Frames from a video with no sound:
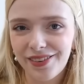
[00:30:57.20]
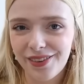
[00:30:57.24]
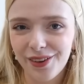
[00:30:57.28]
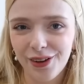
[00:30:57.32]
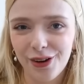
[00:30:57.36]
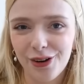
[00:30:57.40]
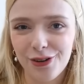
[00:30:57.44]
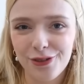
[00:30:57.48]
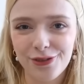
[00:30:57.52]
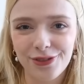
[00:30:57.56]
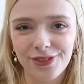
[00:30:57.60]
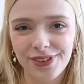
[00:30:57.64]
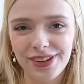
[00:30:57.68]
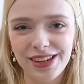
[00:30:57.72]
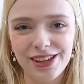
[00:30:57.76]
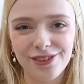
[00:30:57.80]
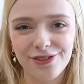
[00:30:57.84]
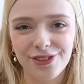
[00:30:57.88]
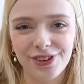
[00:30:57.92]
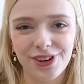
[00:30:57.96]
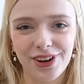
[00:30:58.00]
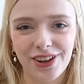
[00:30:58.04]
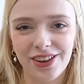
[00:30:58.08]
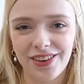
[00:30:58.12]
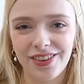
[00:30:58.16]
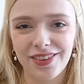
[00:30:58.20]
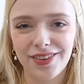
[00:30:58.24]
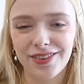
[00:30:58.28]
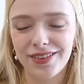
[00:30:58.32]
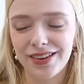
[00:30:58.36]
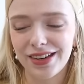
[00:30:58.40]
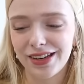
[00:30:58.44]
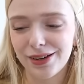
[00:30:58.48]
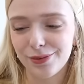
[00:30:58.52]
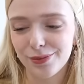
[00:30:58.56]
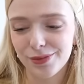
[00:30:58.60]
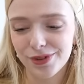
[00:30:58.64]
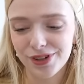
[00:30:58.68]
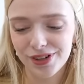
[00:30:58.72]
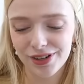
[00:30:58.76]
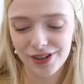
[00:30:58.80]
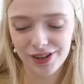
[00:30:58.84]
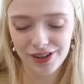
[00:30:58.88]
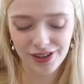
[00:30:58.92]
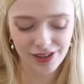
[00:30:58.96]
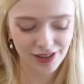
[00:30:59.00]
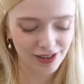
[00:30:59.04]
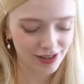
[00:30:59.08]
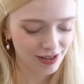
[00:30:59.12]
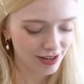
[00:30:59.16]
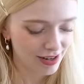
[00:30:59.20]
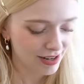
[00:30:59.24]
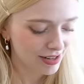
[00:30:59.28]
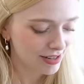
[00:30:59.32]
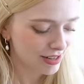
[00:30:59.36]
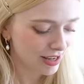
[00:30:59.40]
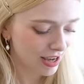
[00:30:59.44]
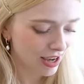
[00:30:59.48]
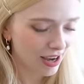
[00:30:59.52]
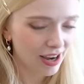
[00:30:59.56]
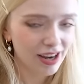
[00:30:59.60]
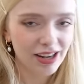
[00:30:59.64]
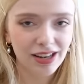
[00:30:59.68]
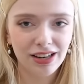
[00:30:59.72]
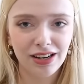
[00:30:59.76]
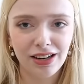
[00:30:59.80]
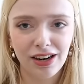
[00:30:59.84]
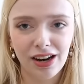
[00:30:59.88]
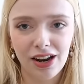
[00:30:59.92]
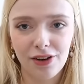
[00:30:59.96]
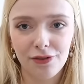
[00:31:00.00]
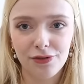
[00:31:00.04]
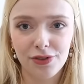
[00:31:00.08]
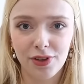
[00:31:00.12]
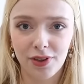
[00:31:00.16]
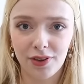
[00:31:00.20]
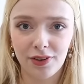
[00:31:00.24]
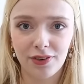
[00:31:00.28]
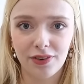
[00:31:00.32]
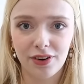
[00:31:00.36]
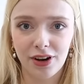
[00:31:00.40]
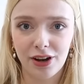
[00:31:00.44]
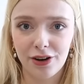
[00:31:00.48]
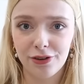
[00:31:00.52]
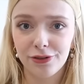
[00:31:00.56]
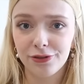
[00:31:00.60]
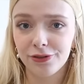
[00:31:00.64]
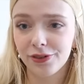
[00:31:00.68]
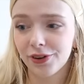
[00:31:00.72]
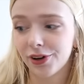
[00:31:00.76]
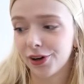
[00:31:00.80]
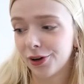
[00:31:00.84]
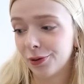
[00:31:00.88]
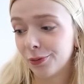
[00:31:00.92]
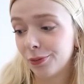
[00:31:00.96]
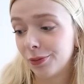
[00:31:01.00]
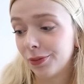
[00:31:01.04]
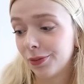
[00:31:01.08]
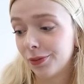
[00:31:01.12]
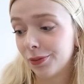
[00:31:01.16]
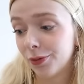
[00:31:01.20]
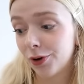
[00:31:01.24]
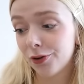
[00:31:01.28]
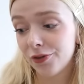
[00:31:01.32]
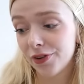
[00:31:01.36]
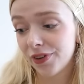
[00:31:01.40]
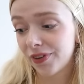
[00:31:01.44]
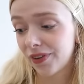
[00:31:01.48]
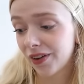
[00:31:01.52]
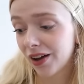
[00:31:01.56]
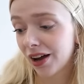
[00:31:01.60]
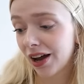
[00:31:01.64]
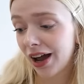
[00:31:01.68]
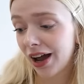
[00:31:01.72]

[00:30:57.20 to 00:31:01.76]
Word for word: soft, even unsteamed. Yeah, I love this stuff. Um, obviously,